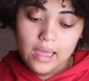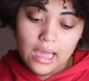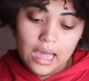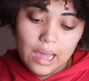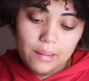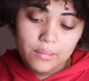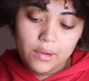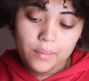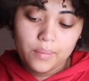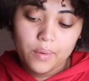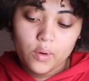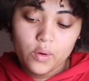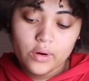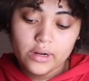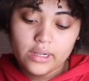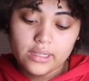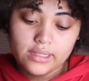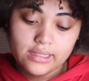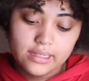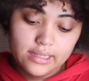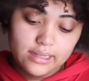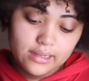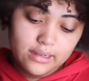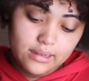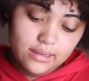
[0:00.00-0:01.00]
I'm a pour the
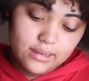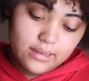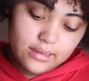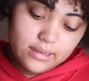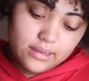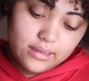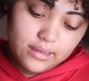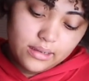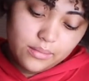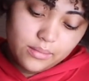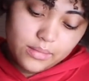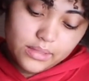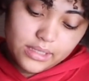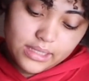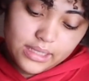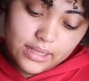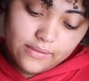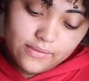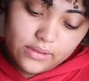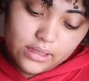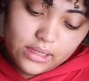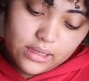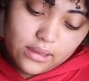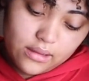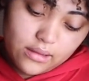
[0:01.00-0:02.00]
sift,
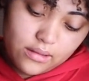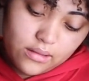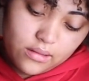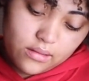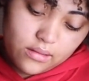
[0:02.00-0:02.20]
sift it.